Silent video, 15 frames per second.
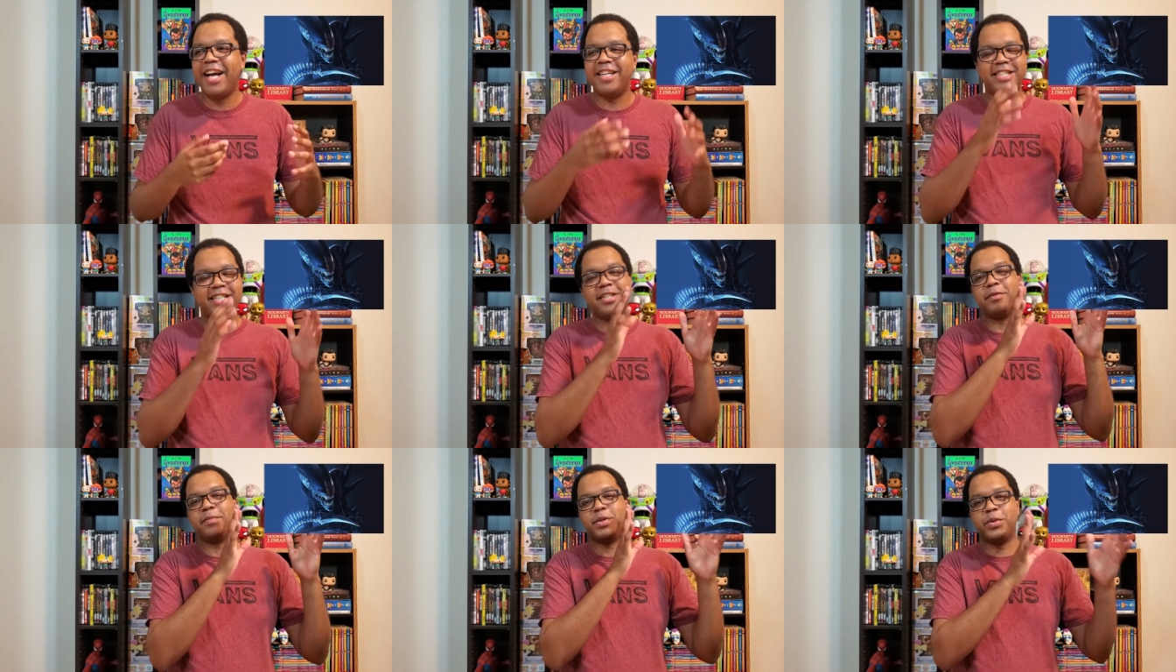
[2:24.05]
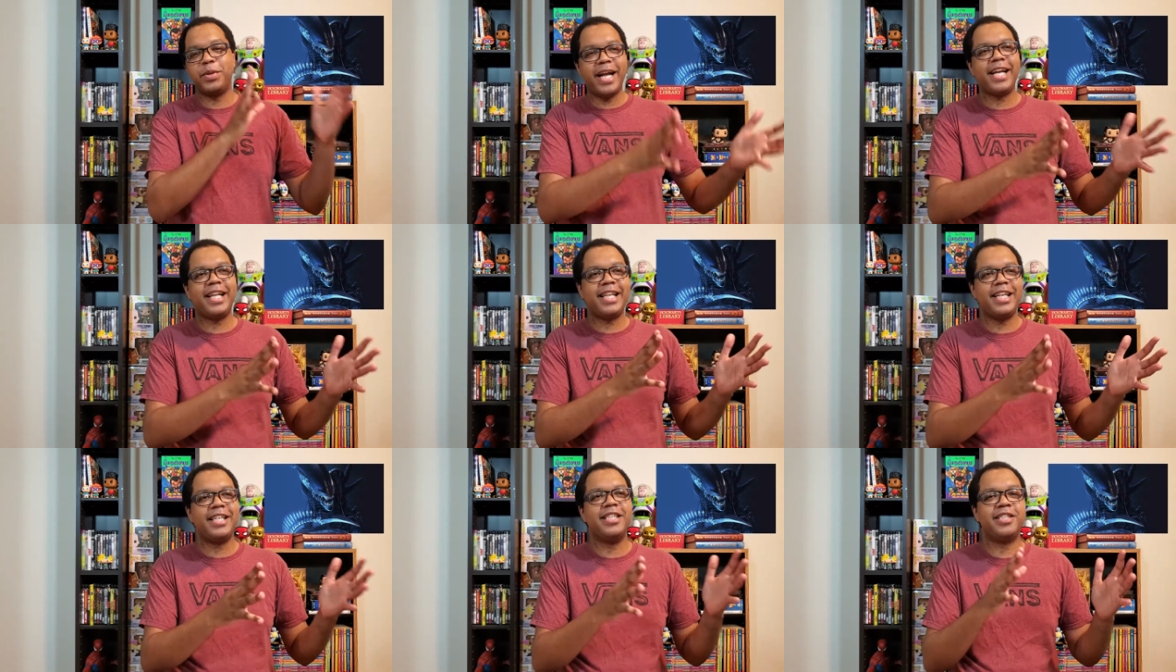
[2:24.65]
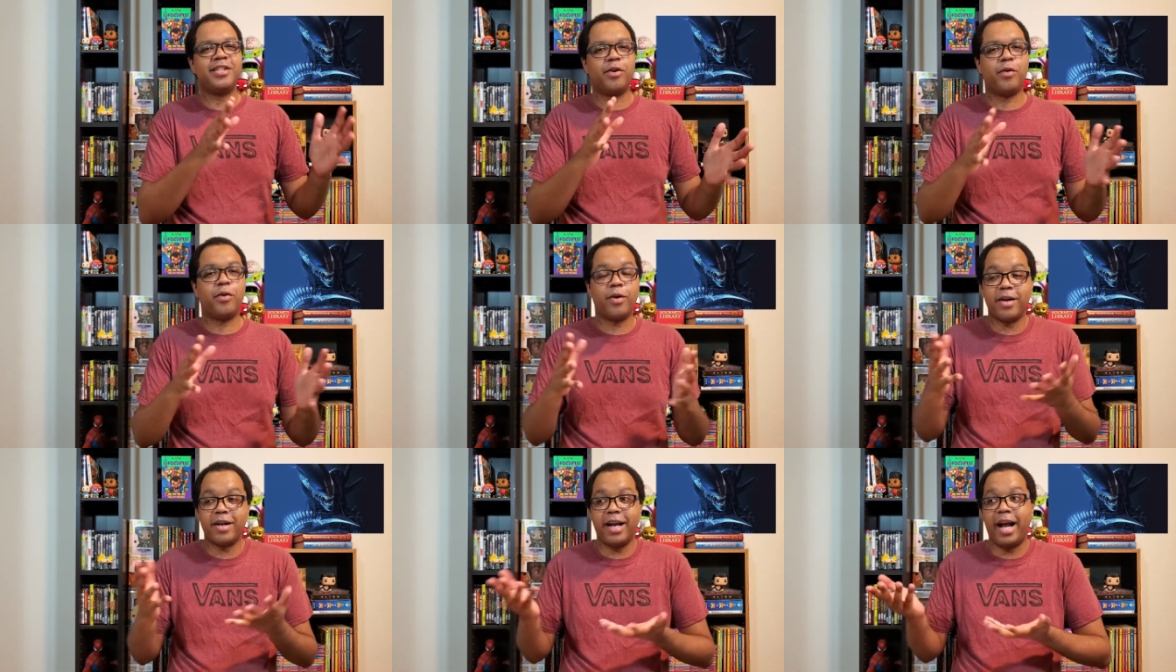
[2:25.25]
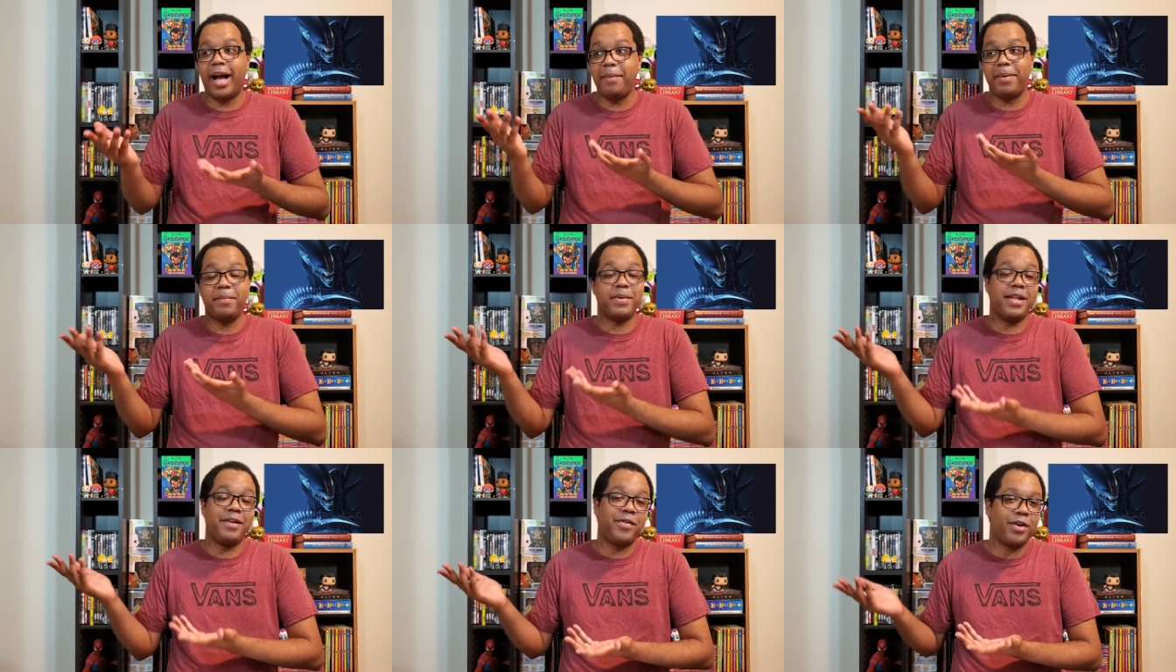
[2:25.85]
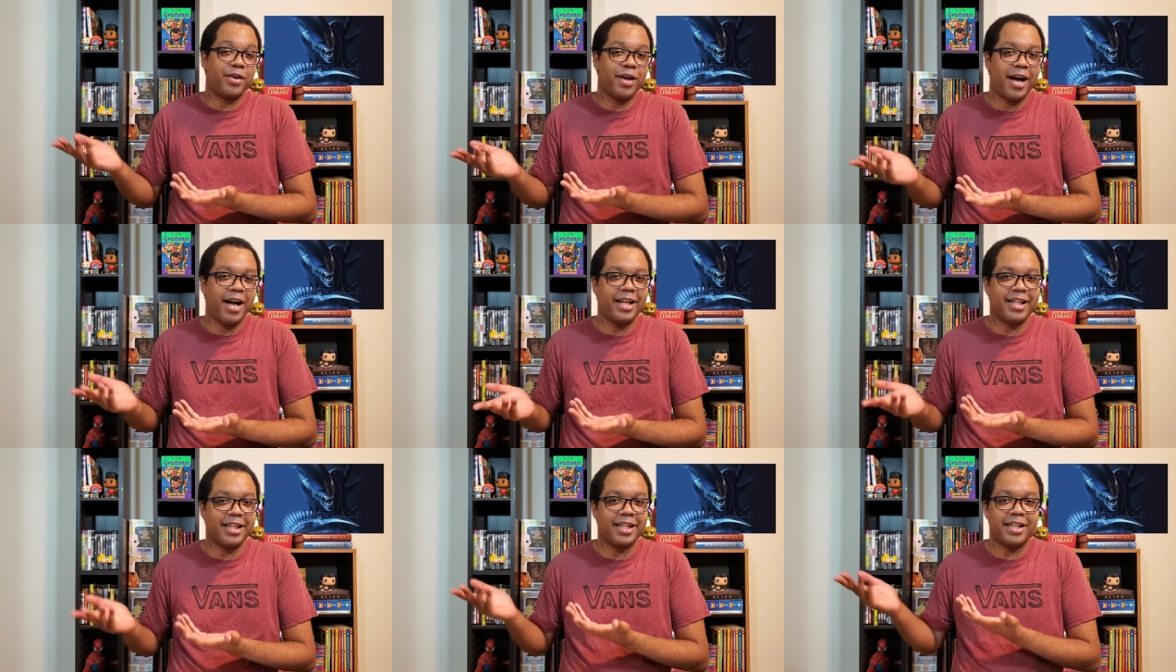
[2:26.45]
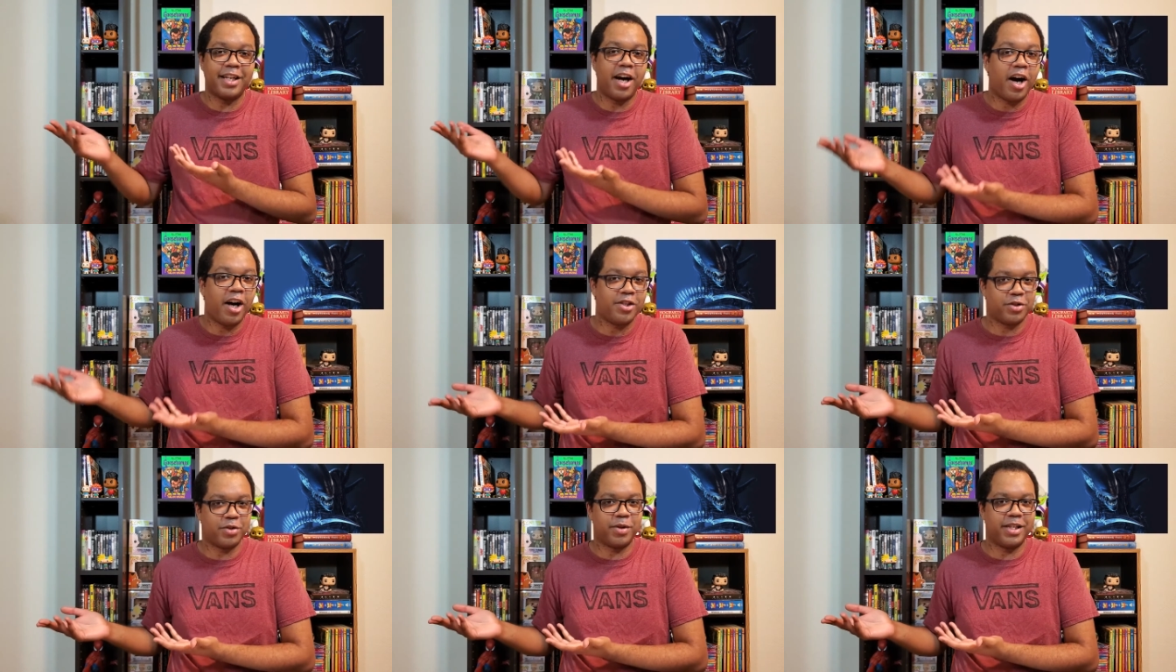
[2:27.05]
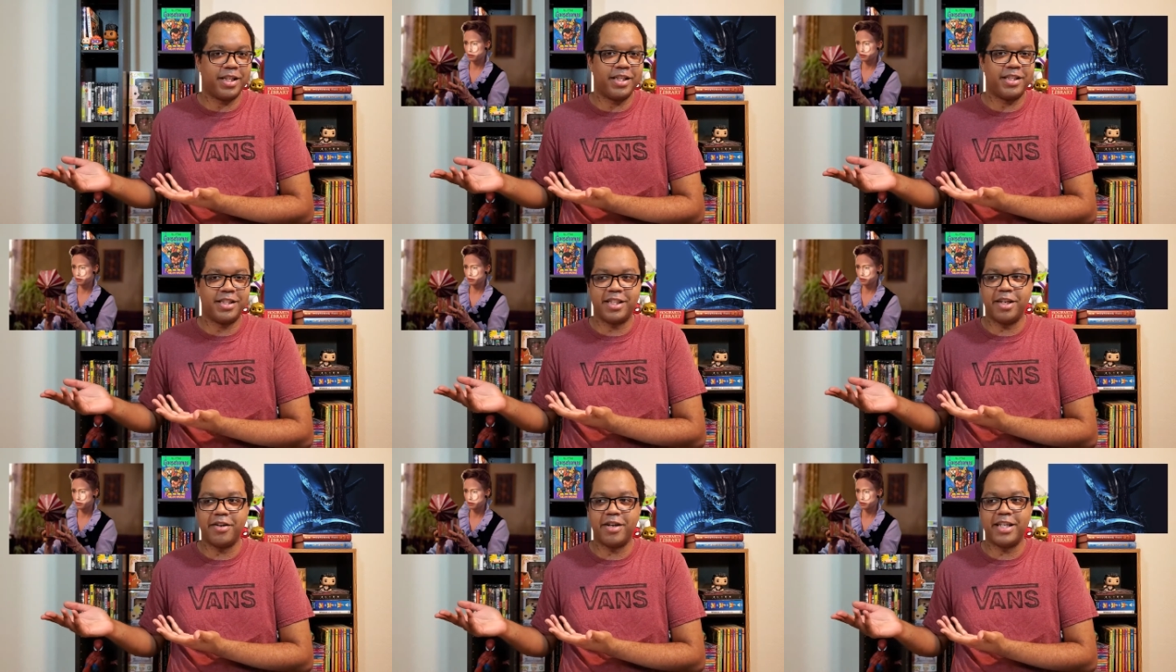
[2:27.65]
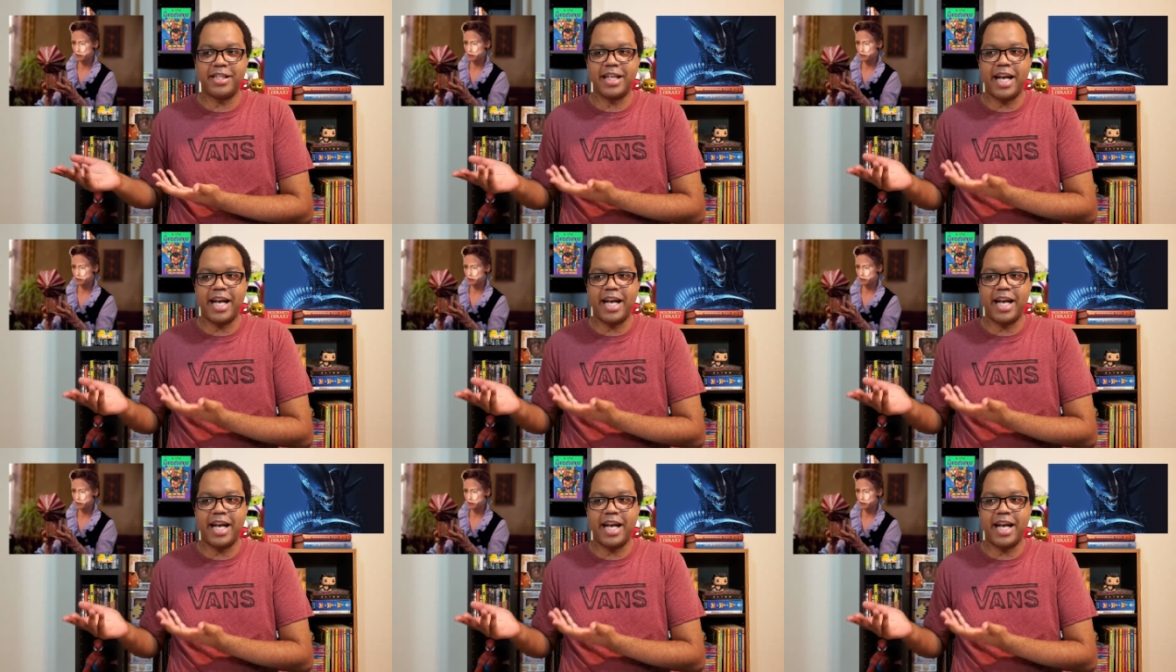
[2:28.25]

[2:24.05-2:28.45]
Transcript: It's either between Aliens or, I mean, believe it or not, the Conjuring series.